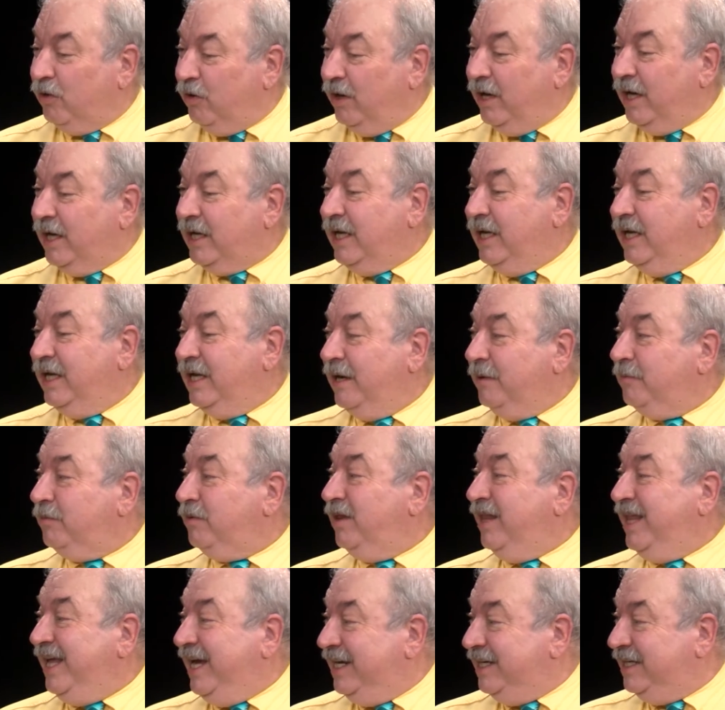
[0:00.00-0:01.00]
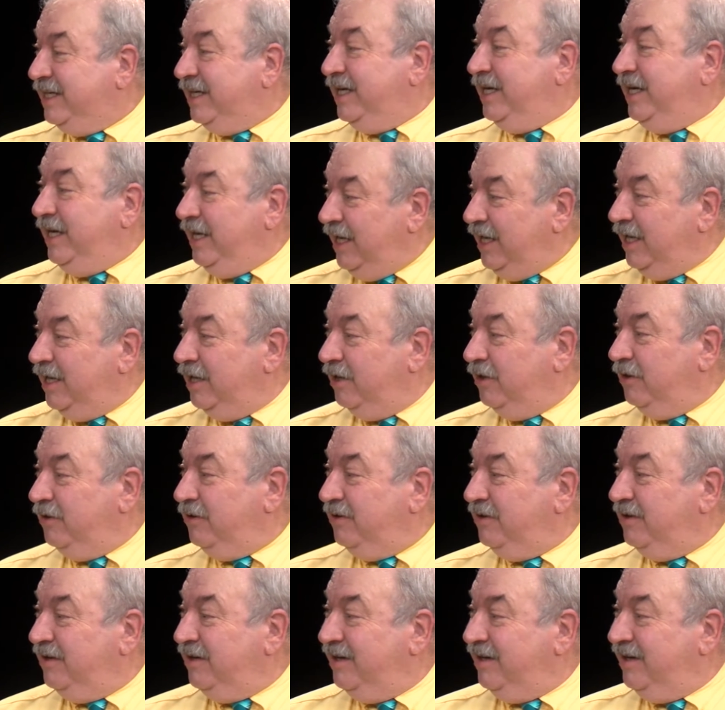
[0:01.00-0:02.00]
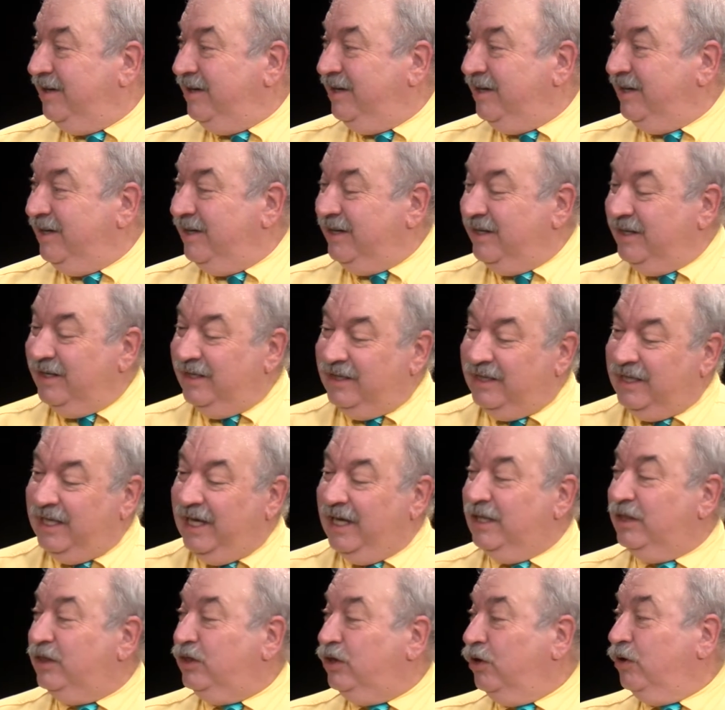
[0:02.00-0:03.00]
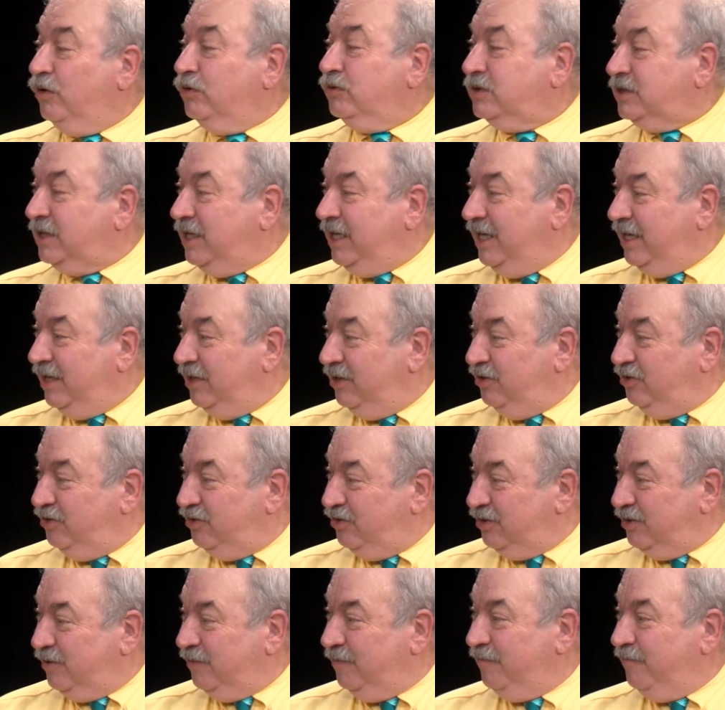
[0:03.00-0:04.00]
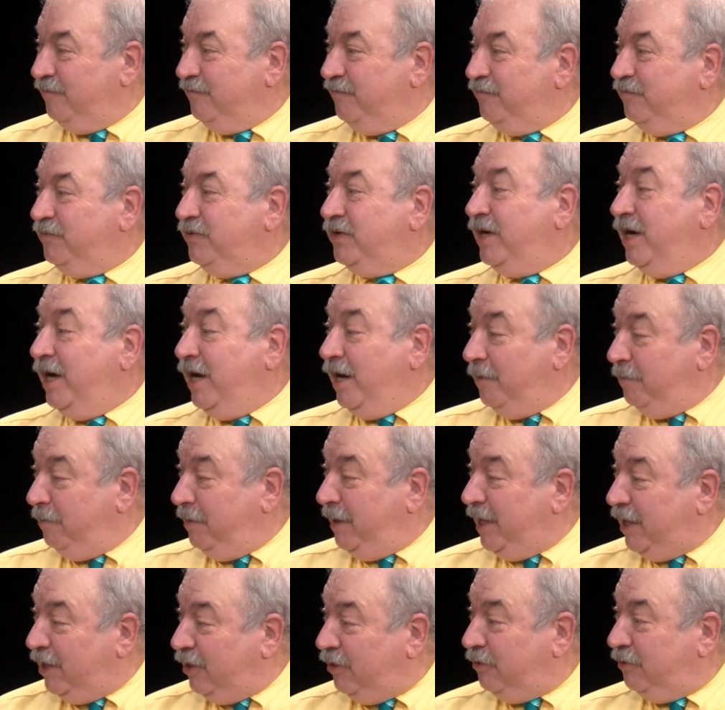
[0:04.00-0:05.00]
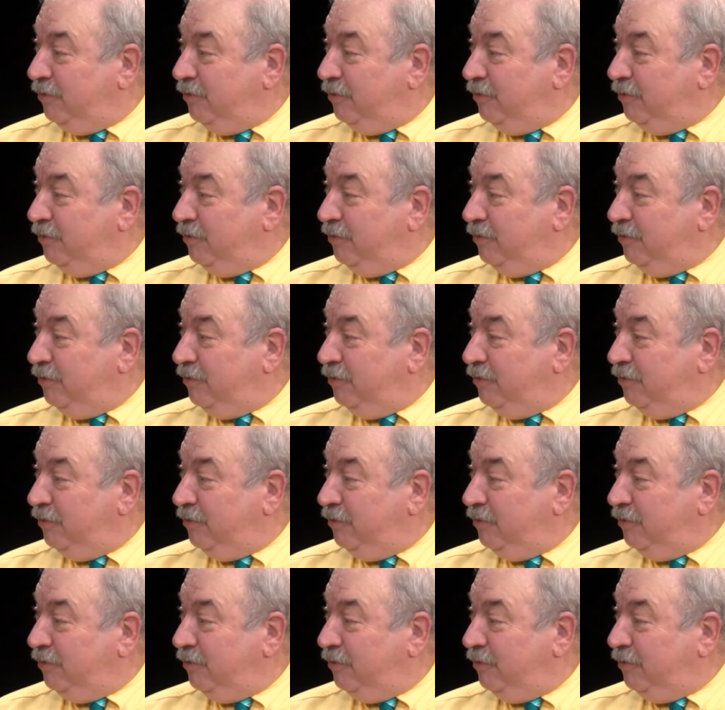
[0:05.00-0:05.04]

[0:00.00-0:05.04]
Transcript: hockey, and I'm glad to hear that those kids are better.